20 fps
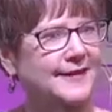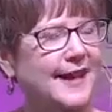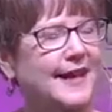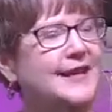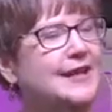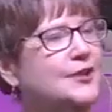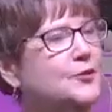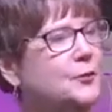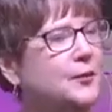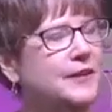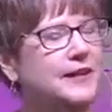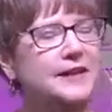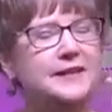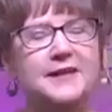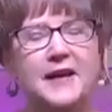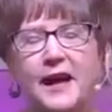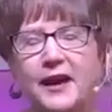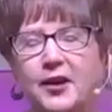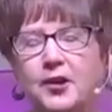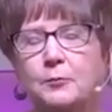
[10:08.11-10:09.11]
And he's written an
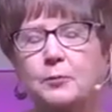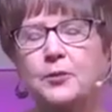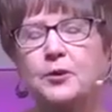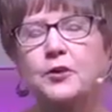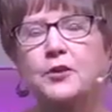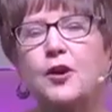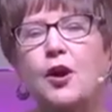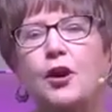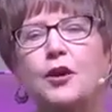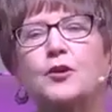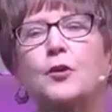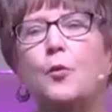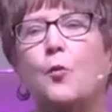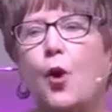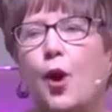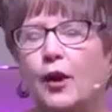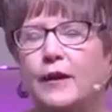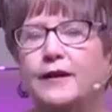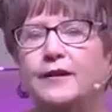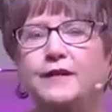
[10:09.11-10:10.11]
entire book called A
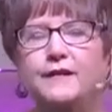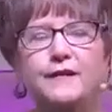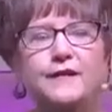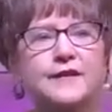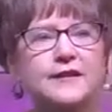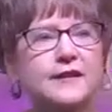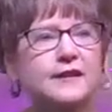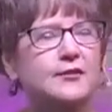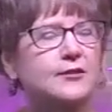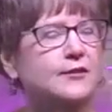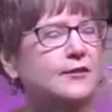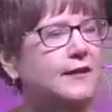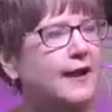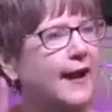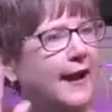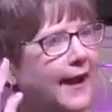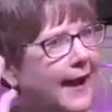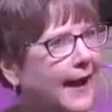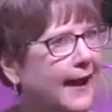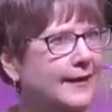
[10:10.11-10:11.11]
Walk in the Physical.
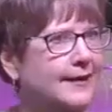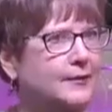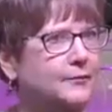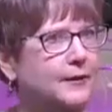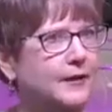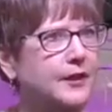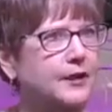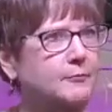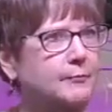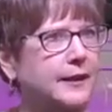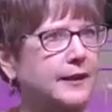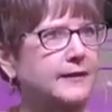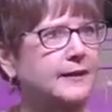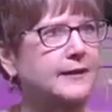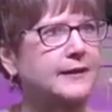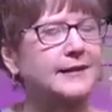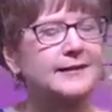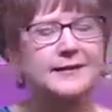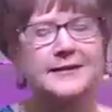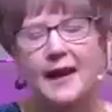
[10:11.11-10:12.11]
I highly recommend
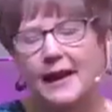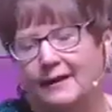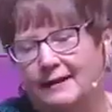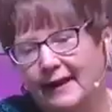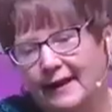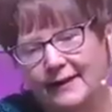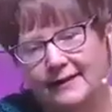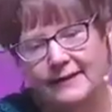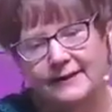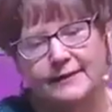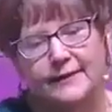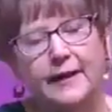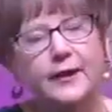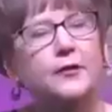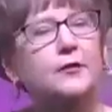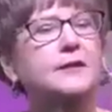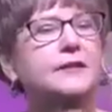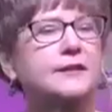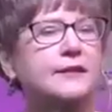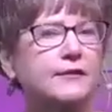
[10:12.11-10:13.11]
it. It's not like a
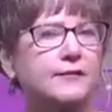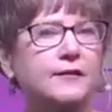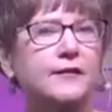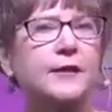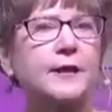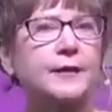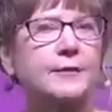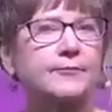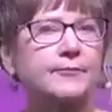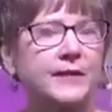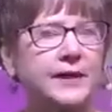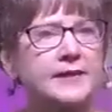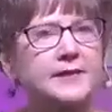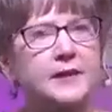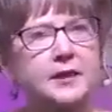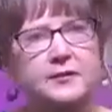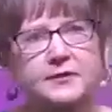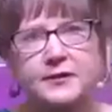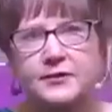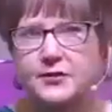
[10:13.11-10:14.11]
narrative. He
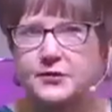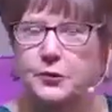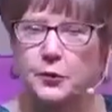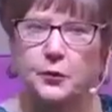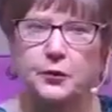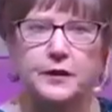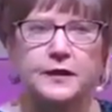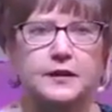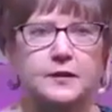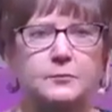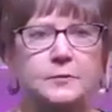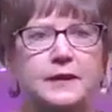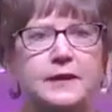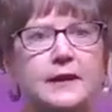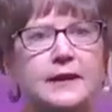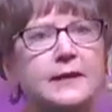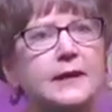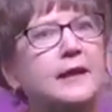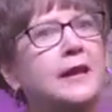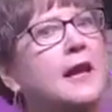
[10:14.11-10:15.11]
tells a story at the
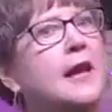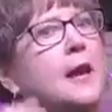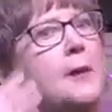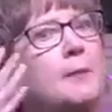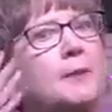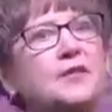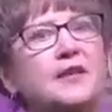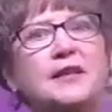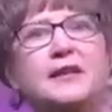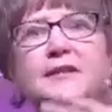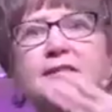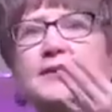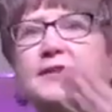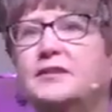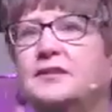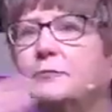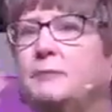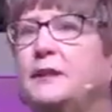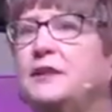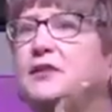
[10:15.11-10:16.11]
beginning, but then it's
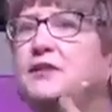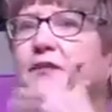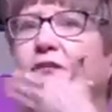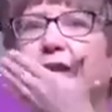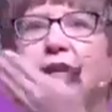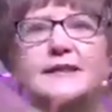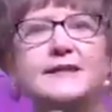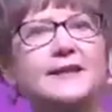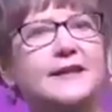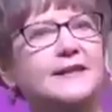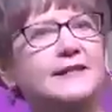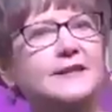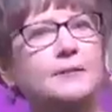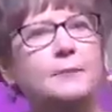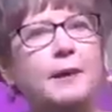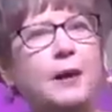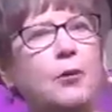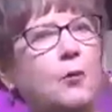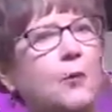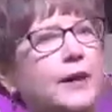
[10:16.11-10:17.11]
just a bunch of essays
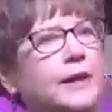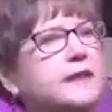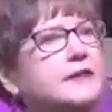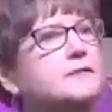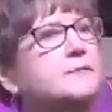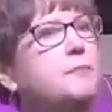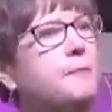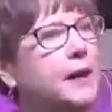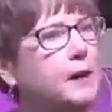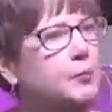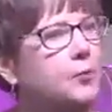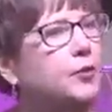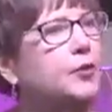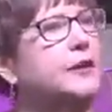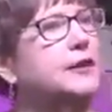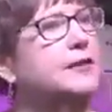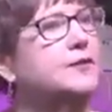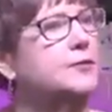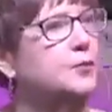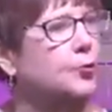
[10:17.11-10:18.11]
about what his
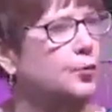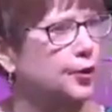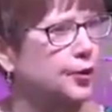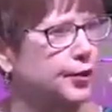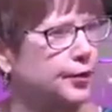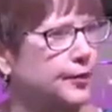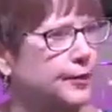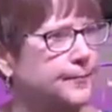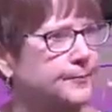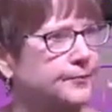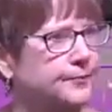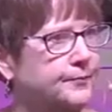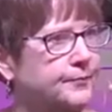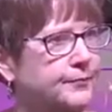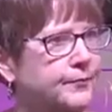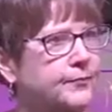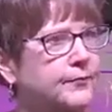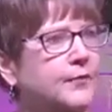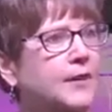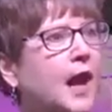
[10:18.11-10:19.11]
memories were
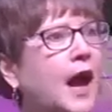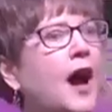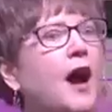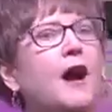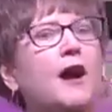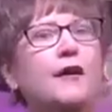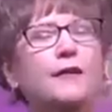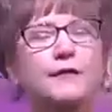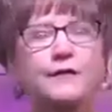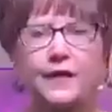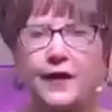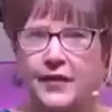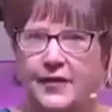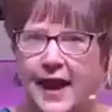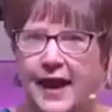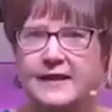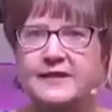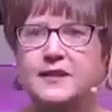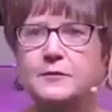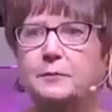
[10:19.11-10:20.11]
of
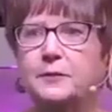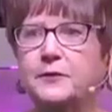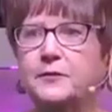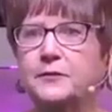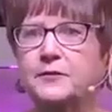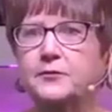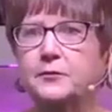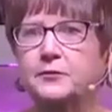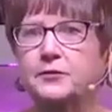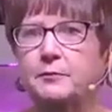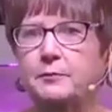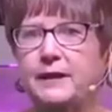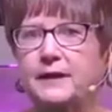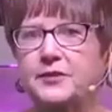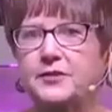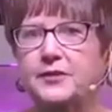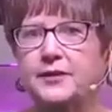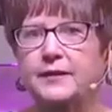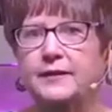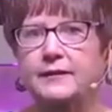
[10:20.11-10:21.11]
that spiritual
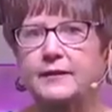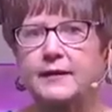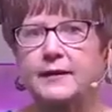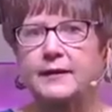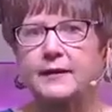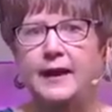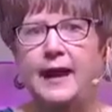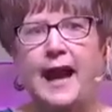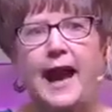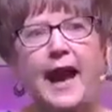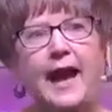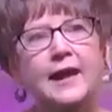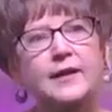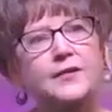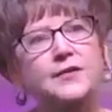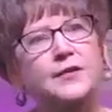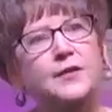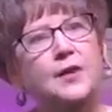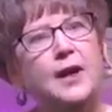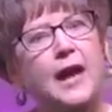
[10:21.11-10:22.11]
dimension
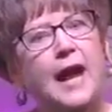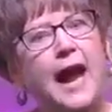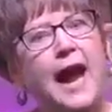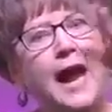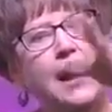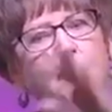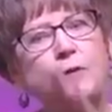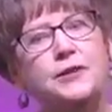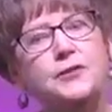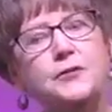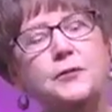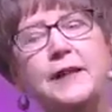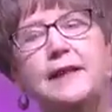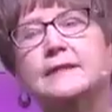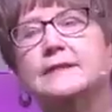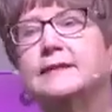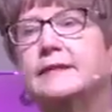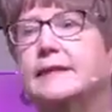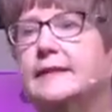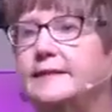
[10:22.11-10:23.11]
and how it
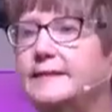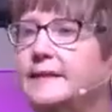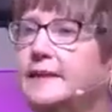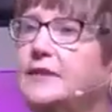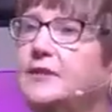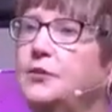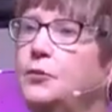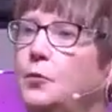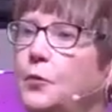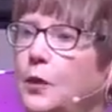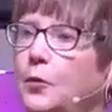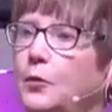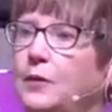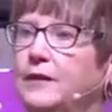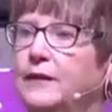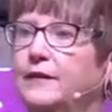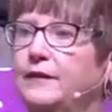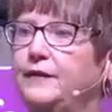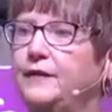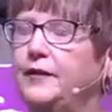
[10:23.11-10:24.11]
translates into what we
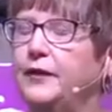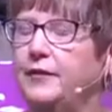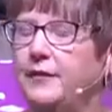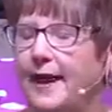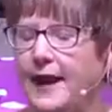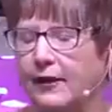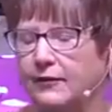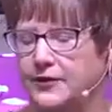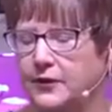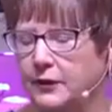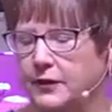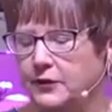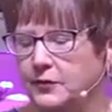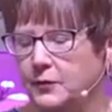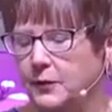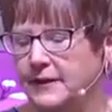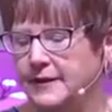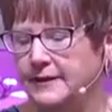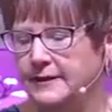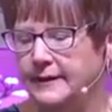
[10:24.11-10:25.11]
live here now. So
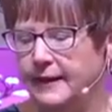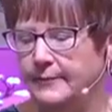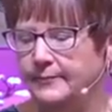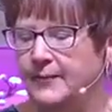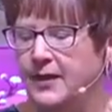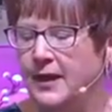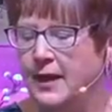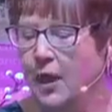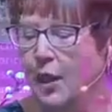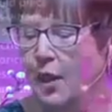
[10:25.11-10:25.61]
here's what he said.